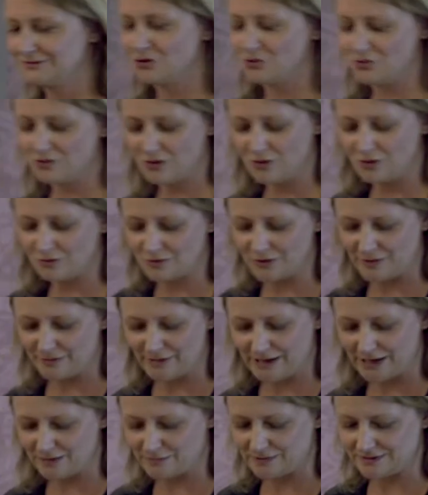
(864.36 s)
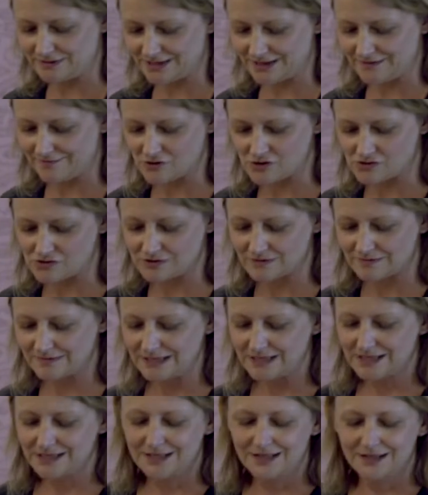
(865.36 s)
or what the papers say, of course.
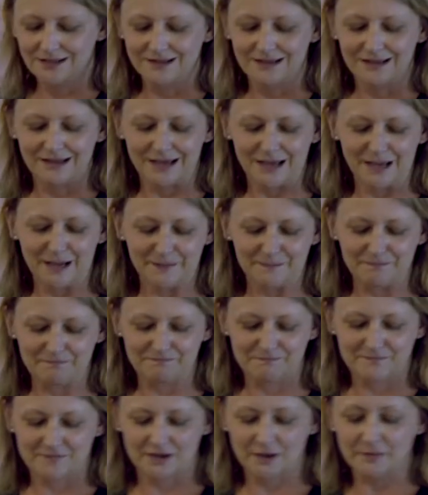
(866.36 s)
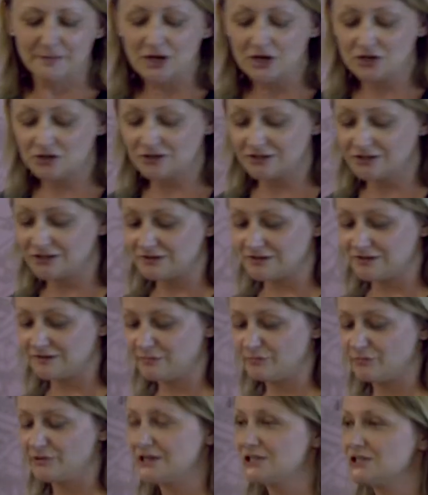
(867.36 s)
Commercial use of
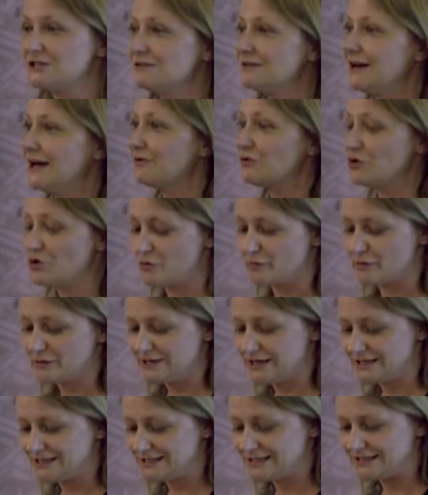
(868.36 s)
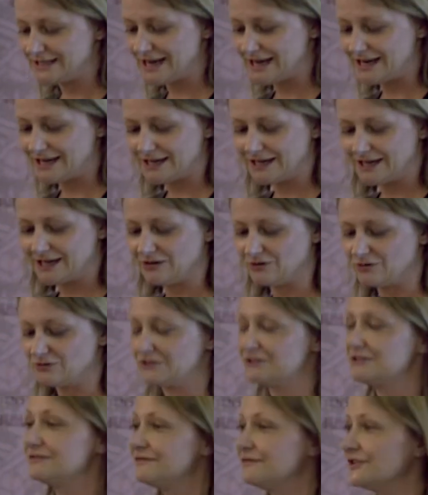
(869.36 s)
the bridge to allow corporate entertaining in order
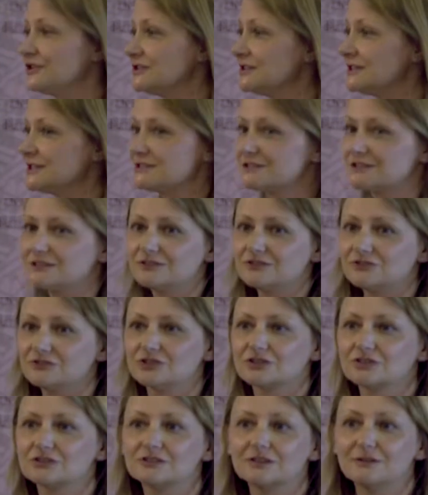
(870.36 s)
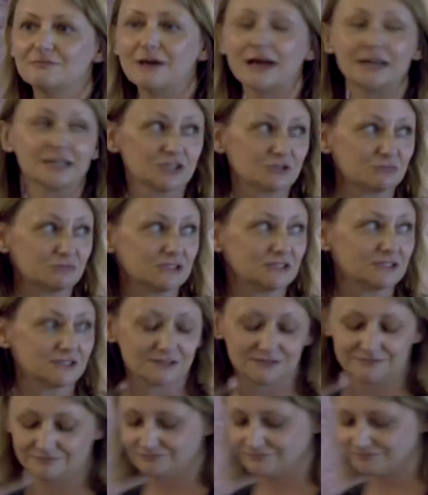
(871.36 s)
to fund its construction and
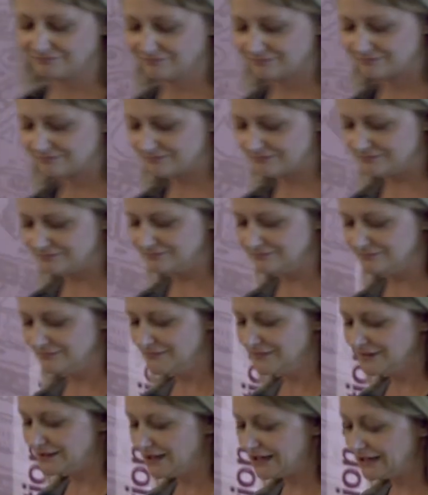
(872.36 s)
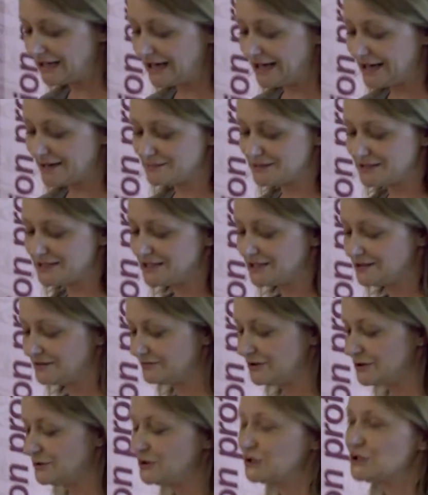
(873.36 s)
management. And claimed that it'll
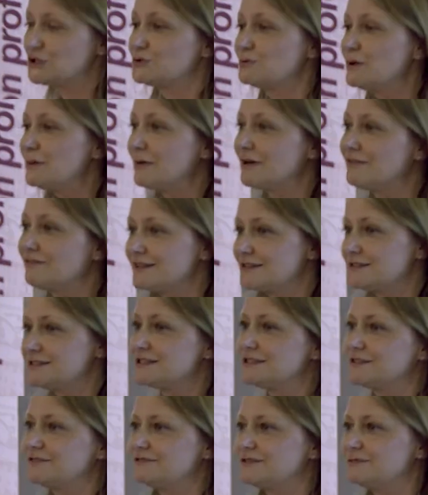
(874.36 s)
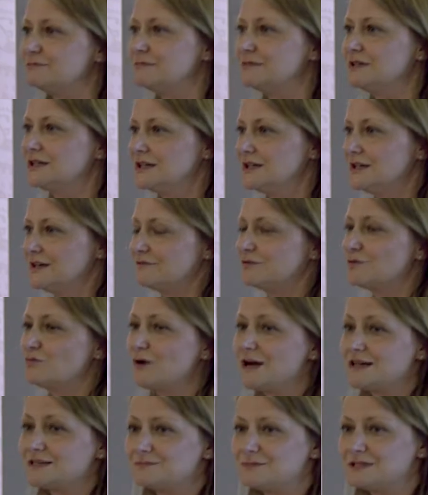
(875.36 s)
ruin the sweeping vista from
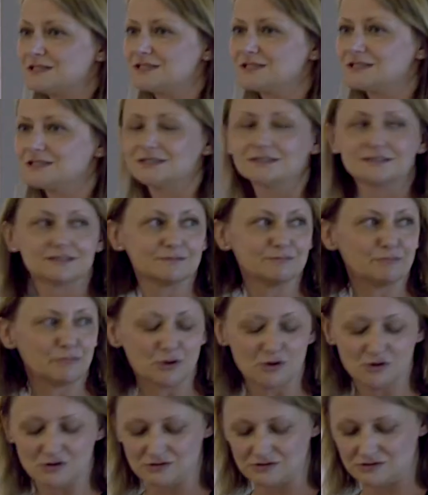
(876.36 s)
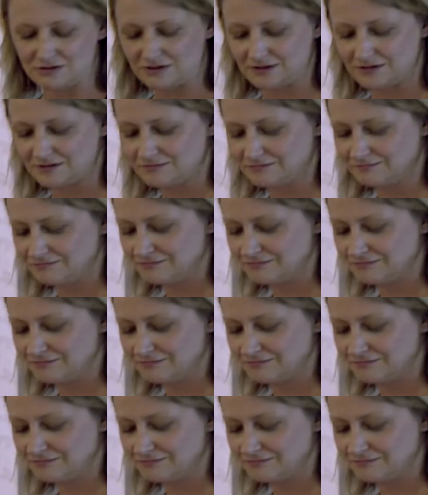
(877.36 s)
Westminster to St Paul's.